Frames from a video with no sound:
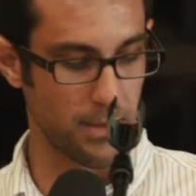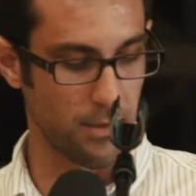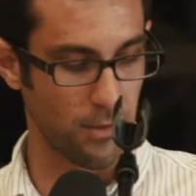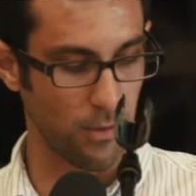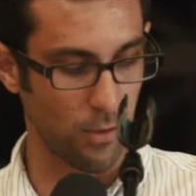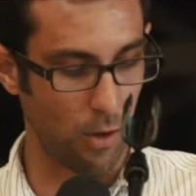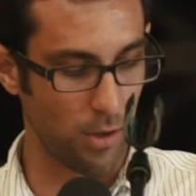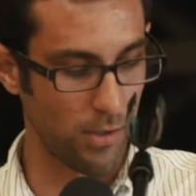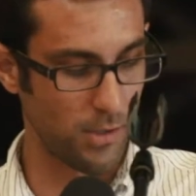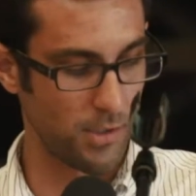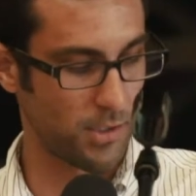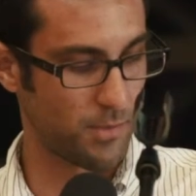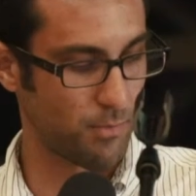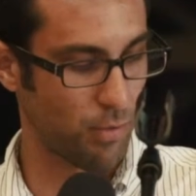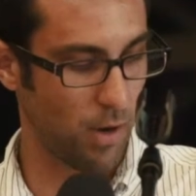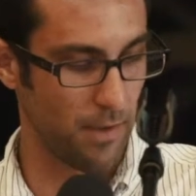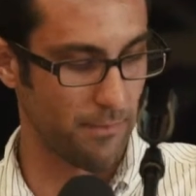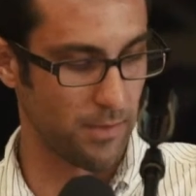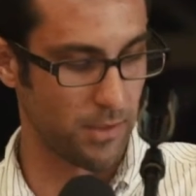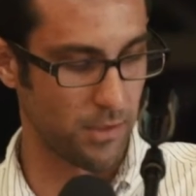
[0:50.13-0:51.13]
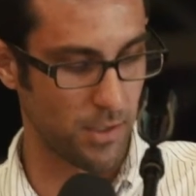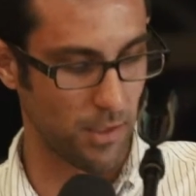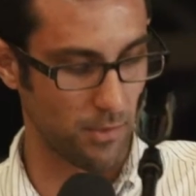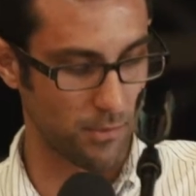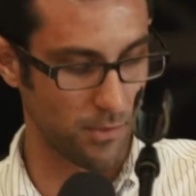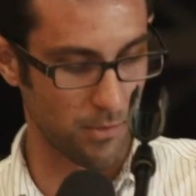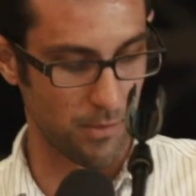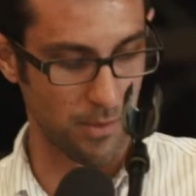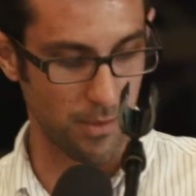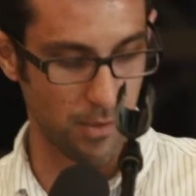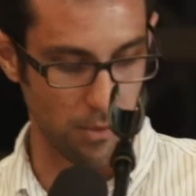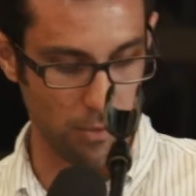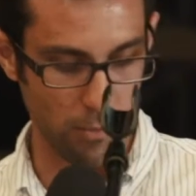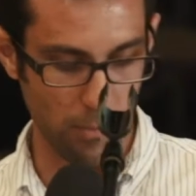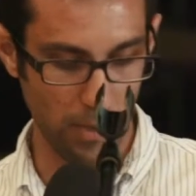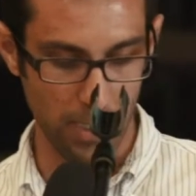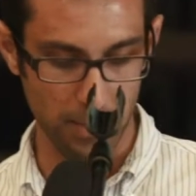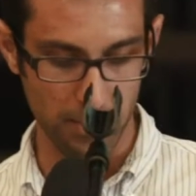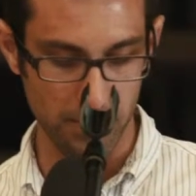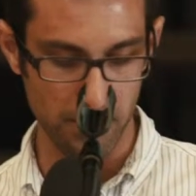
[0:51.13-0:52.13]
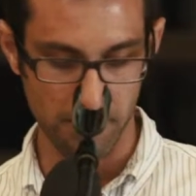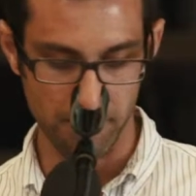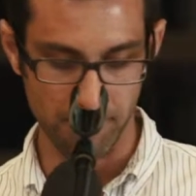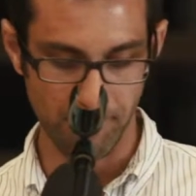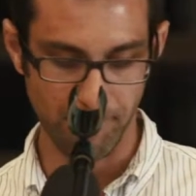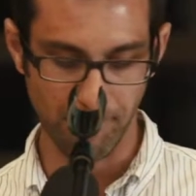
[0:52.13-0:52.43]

and the largest private shelter in the U.S.